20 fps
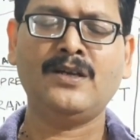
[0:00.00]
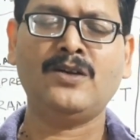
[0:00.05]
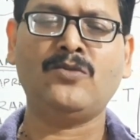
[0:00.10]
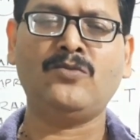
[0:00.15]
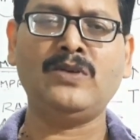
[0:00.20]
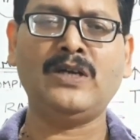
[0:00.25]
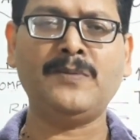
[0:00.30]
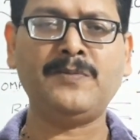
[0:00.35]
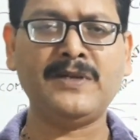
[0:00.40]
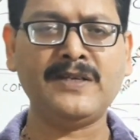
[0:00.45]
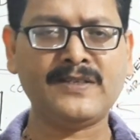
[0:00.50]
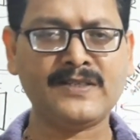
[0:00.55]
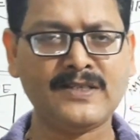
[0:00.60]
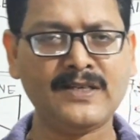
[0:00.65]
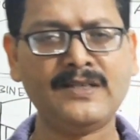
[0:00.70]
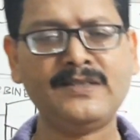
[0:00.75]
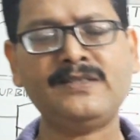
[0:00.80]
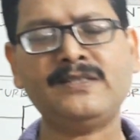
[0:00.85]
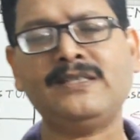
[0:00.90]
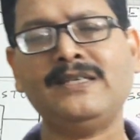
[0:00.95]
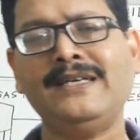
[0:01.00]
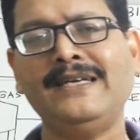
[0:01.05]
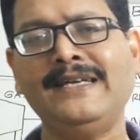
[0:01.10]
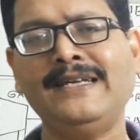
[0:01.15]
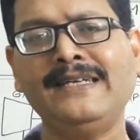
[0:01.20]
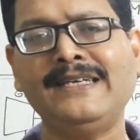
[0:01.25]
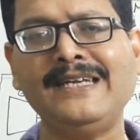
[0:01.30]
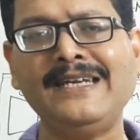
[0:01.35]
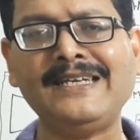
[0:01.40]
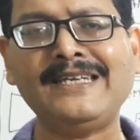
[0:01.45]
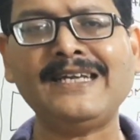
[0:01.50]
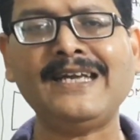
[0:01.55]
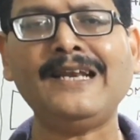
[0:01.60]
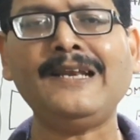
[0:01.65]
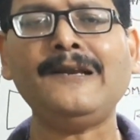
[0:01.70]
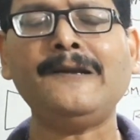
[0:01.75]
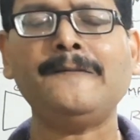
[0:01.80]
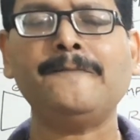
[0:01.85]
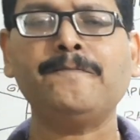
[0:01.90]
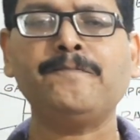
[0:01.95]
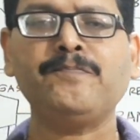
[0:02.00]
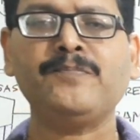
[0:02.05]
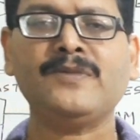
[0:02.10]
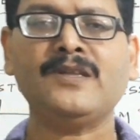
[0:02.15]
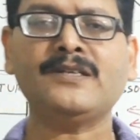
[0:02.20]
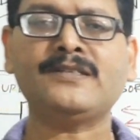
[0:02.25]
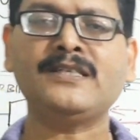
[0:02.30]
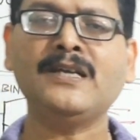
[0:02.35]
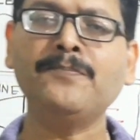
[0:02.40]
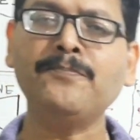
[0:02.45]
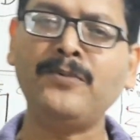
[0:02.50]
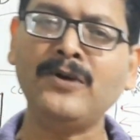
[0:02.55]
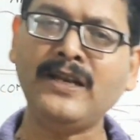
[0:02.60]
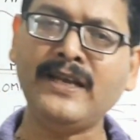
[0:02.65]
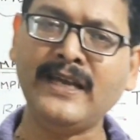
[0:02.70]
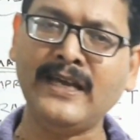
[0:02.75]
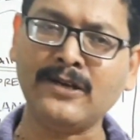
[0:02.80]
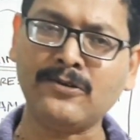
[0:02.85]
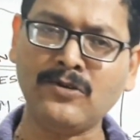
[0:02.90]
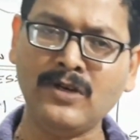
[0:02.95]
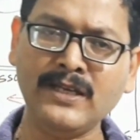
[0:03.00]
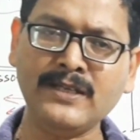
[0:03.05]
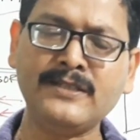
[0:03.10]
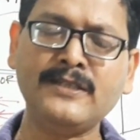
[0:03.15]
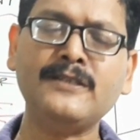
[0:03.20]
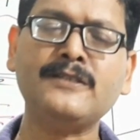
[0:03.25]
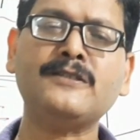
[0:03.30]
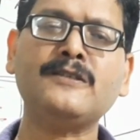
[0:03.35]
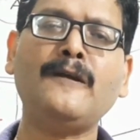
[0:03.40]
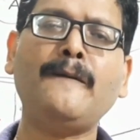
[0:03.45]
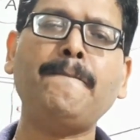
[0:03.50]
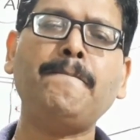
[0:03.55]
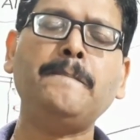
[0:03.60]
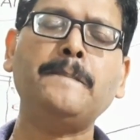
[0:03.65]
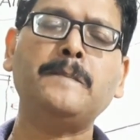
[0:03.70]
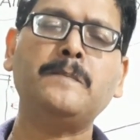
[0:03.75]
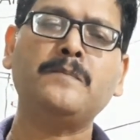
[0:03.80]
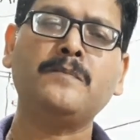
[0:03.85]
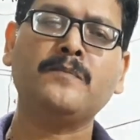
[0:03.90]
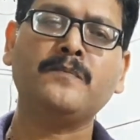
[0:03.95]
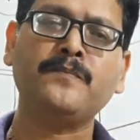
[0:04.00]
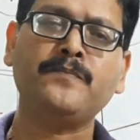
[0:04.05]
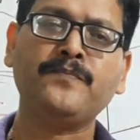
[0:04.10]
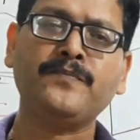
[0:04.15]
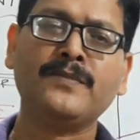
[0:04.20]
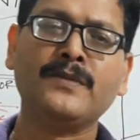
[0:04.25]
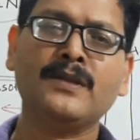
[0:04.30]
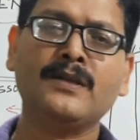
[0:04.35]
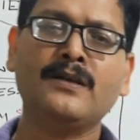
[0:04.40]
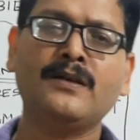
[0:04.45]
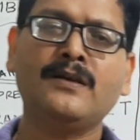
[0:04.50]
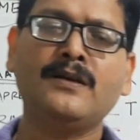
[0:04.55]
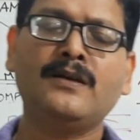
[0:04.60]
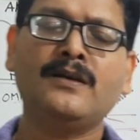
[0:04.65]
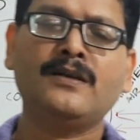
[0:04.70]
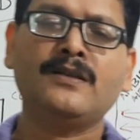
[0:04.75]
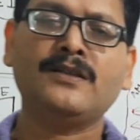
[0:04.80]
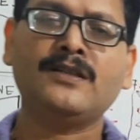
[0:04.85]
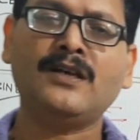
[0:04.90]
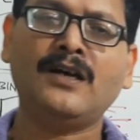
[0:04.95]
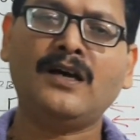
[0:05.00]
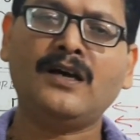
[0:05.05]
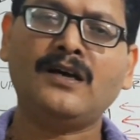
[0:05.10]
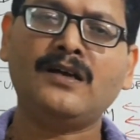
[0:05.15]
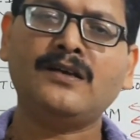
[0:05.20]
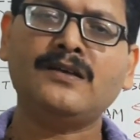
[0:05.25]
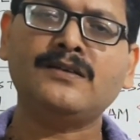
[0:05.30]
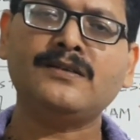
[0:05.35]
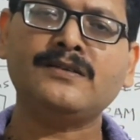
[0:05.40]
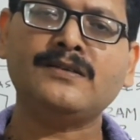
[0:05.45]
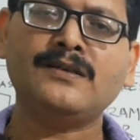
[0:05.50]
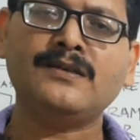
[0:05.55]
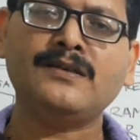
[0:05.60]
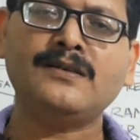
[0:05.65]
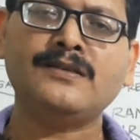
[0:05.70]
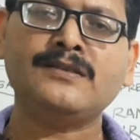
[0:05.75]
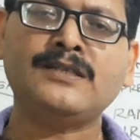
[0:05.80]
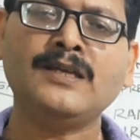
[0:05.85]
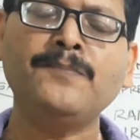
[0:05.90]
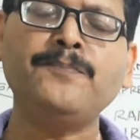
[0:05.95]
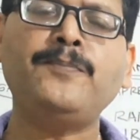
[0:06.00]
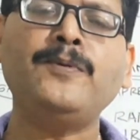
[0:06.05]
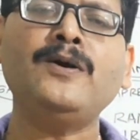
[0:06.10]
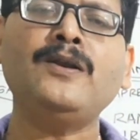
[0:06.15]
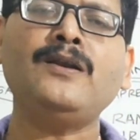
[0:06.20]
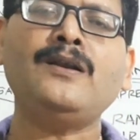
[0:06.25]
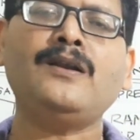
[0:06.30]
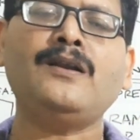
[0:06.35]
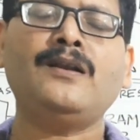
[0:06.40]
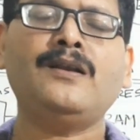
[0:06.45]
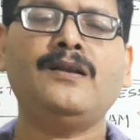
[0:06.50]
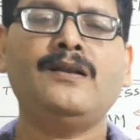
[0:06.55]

We have discussed in detail the simple air cooling system, the simple